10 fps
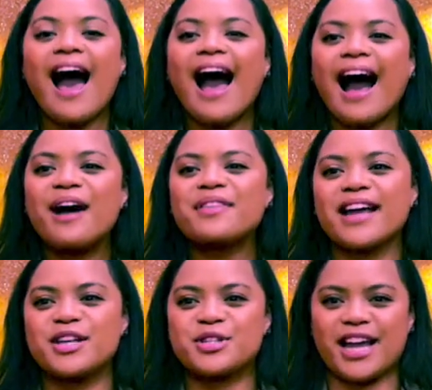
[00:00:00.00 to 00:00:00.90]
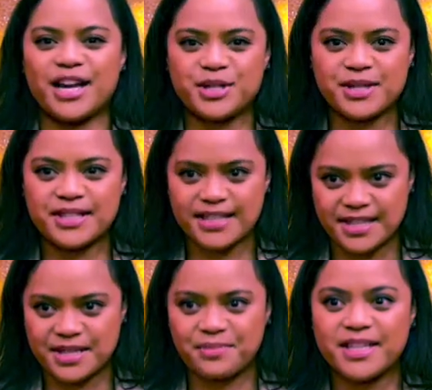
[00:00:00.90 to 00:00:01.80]
how the education
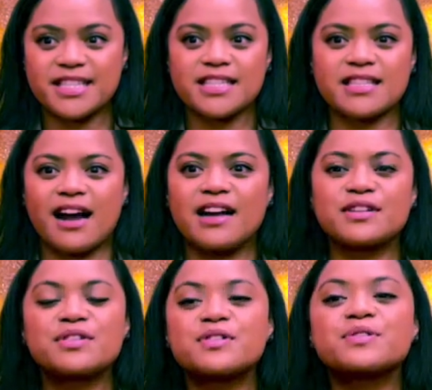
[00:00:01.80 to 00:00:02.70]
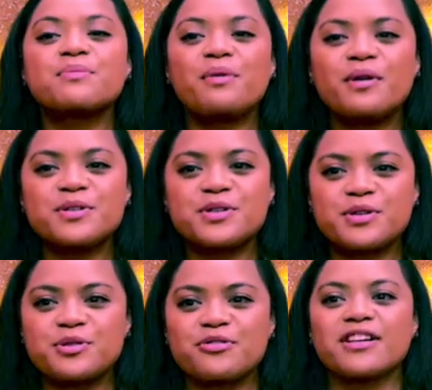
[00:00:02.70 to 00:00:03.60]
system is designed to support
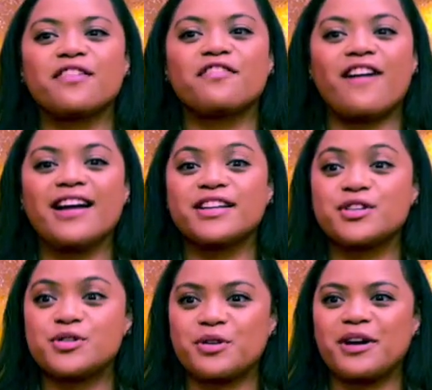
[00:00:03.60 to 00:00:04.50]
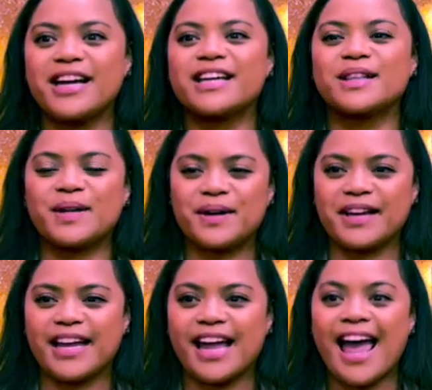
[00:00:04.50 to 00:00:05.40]
children in finding joy in
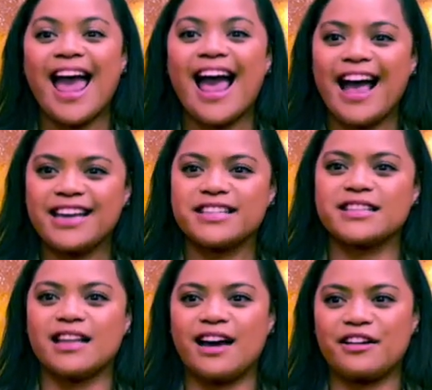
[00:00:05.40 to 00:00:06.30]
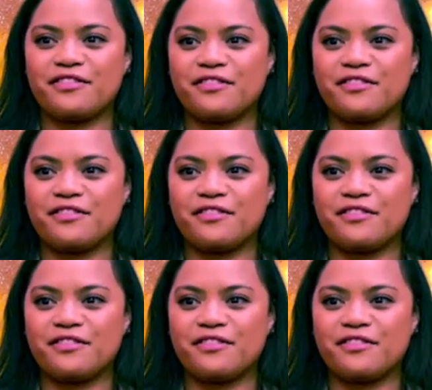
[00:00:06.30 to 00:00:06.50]
learning and in life.